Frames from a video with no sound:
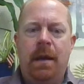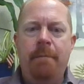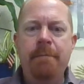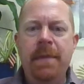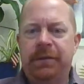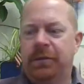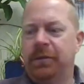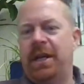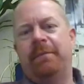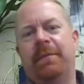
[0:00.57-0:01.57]
Mr.
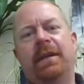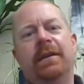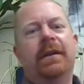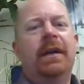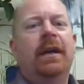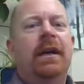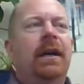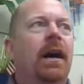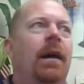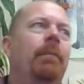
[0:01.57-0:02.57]
Chapman here.
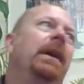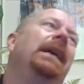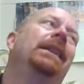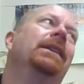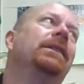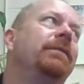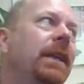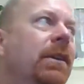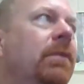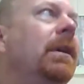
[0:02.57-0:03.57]
In this
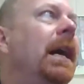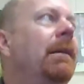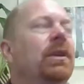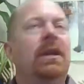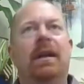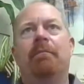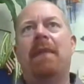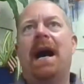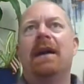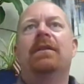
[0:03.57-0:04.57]
video, I'm going to
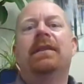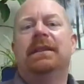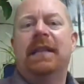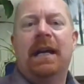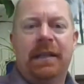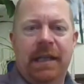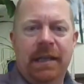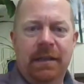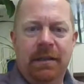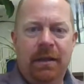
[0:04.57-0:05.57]
model the
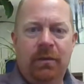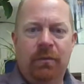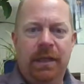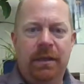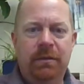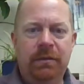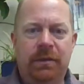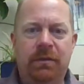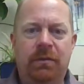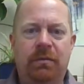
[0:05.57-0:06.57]
technique we use
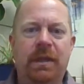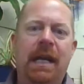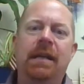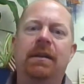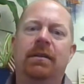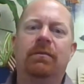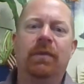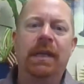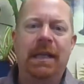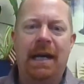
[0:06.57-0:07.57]
to create
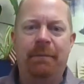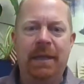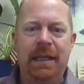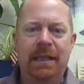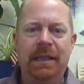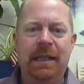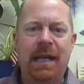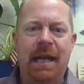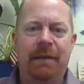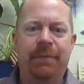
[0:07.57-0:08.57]
recombinant
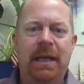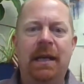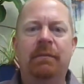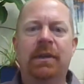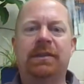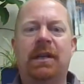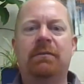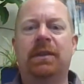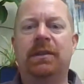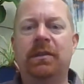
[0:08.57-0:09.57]
DNA. I'm going to start
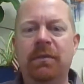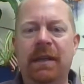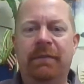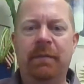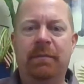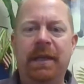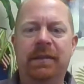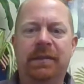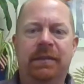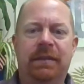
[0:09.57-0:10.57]
with two different
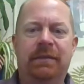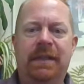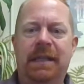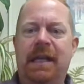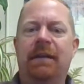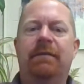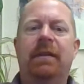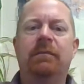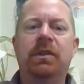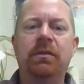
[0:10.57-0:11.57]
pieces of DNA
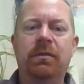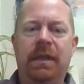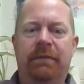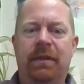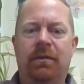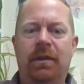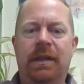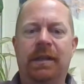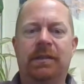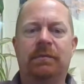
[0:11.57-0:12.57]
from two different
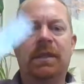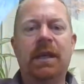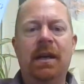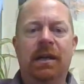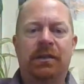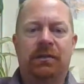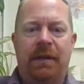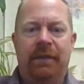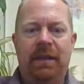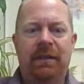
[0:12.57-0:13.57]
organisms. A
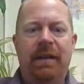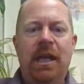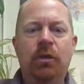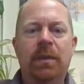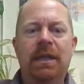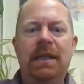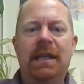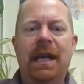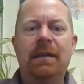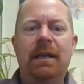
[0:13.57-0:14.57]
strand of human
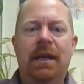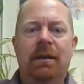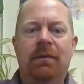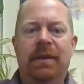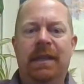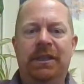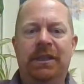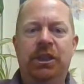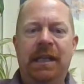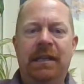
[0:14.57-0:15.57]
DNA with the
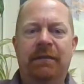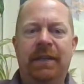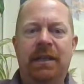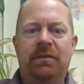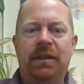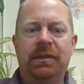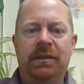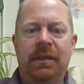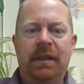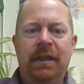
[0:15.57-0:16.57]
gene of interest